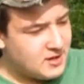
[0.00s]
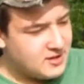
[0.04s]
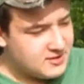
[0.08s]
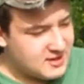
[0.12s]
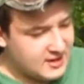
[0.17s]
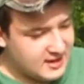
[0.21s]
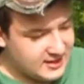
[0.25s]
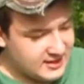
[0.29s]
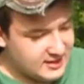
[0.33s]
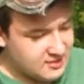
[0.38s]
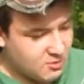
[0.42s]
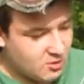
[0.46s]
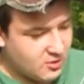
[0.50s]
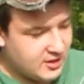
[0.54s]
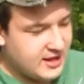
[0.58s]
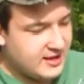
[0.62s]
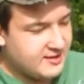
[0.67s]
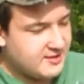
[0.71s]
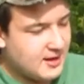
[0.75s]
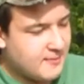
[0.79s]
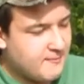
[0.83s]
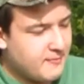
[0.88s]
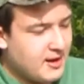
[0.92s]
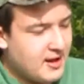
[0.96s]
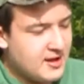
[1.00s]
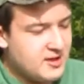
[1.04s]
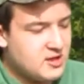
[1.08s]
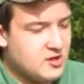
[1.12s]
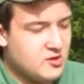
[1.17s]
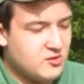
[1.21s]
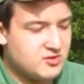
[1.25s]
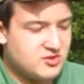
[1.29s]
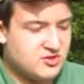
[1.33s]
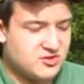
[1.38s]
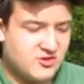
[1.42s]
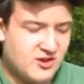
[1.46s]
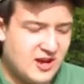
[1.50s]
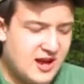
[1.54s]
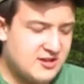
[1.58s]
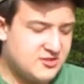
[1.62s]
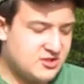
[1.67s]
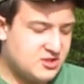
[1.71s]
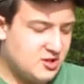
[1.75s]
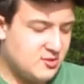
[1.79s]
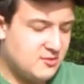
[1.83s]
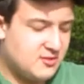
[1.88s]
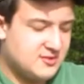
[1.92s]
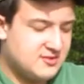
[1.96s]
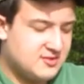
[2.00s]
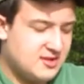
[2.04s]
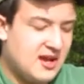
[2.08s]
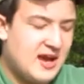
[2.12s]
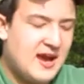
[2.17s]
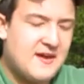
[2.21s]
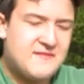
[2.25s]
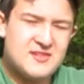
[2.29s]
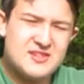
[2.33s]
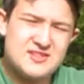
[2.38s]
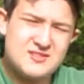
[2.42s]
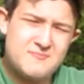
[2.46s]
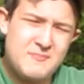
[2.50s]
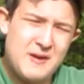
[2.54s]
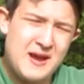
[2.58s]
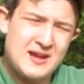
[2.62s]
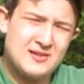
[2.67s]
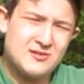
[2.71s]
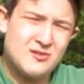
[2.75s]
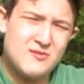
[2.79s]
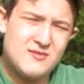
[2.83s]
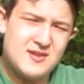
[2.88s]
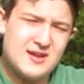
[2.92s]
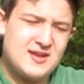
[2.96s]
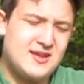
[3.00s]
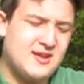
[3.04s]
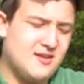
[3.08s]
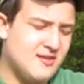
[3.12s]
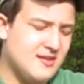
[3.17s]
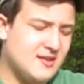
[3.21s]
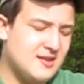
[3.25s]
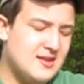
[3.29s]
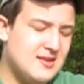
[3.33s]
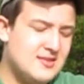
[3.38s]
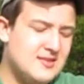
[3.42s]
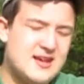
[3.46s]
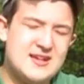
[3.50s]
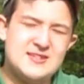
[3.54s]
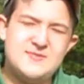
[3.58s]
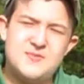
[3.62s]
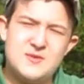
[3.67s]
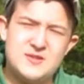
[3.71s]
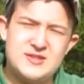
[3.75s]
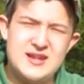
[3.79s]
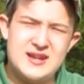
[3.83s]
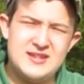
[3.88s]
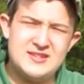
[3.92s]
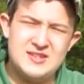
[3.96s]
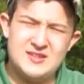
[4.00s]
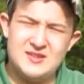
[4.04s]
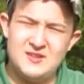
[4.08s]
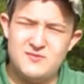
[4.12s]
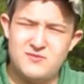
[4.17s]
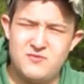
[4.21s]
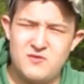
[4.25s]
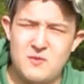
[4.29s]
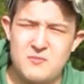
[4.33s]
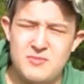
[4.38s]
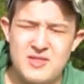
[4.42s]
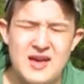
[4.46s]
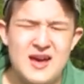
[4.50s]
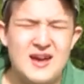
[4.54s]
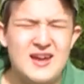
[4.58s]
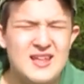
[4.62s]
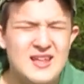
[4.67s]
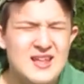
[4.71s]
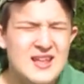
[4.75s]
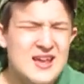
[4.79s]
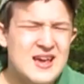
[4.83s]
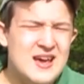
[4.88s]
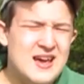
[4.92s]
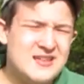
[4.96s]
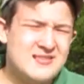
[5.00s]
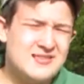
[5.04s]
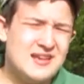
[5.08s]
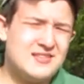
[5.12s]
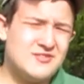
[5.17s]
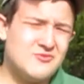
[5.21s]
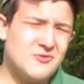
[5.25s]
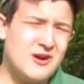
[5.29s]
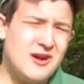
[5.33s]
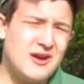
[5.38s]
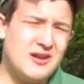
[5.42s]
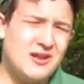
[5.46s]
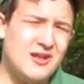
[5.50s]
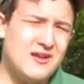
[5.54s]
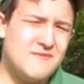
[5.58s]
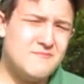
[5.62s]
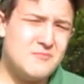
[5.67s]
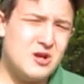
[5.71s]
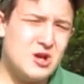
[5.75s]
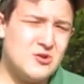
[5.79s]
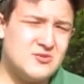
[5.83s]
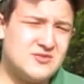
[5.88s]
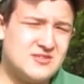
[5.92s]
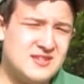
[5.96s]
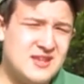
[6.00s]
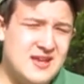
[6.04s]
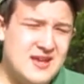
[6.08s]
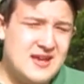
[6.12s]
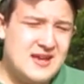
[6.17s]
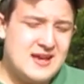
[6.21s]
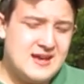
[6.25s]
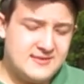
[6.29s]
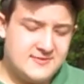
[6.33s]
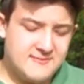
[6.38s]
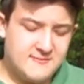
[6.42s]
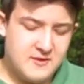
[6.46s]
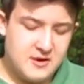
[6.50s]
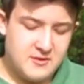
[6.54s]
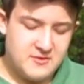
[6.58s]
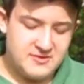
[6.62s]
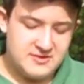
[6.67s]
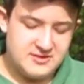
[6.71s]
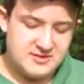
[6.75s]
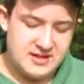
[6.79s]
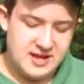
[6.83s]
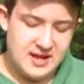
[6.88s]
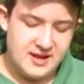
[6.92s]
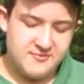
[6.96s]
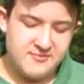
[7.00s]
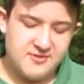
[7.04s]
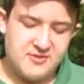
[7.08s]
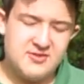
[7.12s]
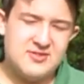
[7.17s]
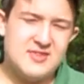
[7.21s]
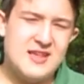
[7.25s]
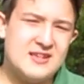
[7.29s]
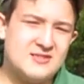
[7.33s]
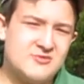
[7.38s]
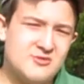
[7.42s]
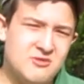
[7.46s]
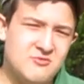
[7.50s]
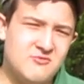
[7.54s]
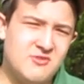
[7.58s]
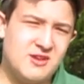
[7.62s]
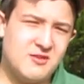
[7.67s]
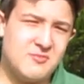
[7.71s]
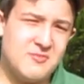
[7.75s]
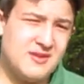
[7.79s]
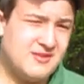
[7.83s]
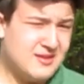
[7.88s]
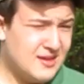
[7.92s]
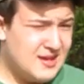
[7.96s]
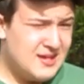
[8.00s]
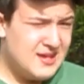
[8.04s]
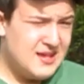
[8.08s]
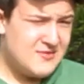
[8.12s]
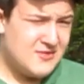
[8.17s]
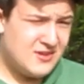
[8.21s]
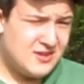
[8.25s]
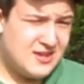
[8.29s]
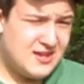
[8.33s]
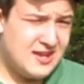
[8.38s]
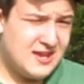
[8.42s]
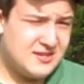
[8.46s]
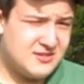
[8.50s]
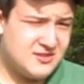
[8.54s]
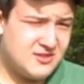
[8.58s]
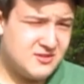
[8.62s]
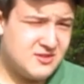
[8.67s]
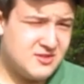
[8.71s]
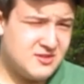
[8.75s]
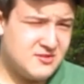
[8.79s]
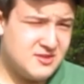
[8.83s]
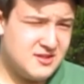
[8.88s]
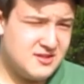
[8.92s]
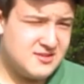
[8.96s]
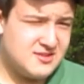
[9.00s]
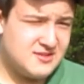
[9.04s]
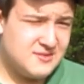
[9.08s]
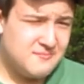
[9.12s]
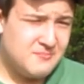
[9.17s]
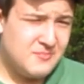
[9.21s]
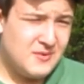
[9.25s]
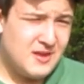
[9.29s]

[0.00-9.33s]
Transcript: The animal cannot bite you or scratch you because you have this panel right here that's protecting you from that. And that's what I love most. It's very safe, and that's what I recommend. Even kids could do this.